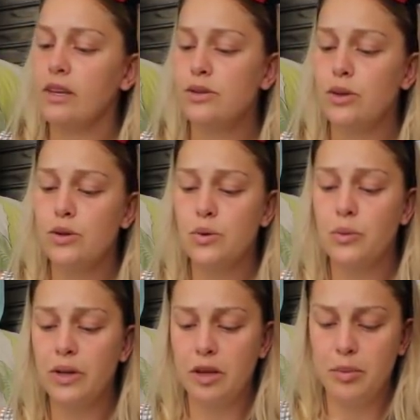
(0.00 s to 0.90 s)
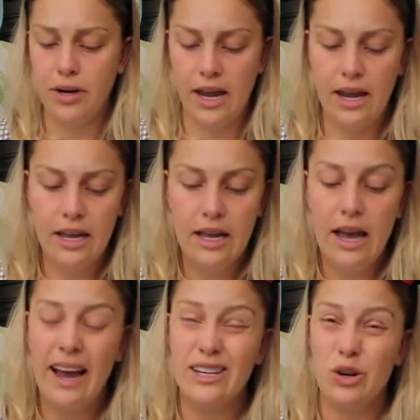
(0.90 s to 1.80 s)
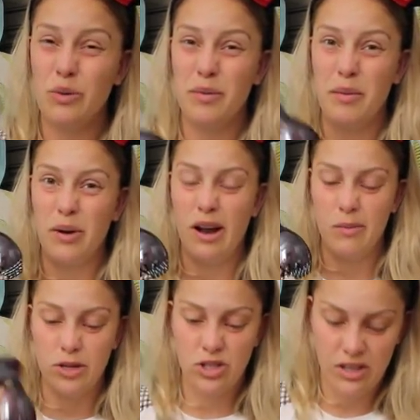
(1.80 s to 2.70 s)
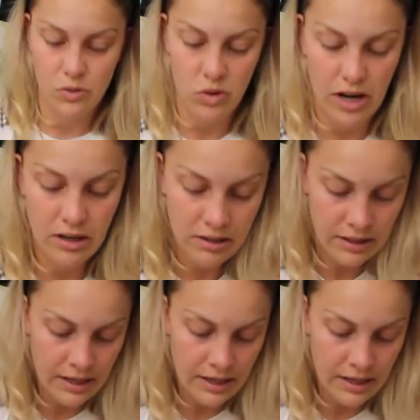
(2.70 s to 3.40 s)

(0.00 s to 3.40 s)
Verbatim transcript: So those are really pretty. I don't remember how much these were.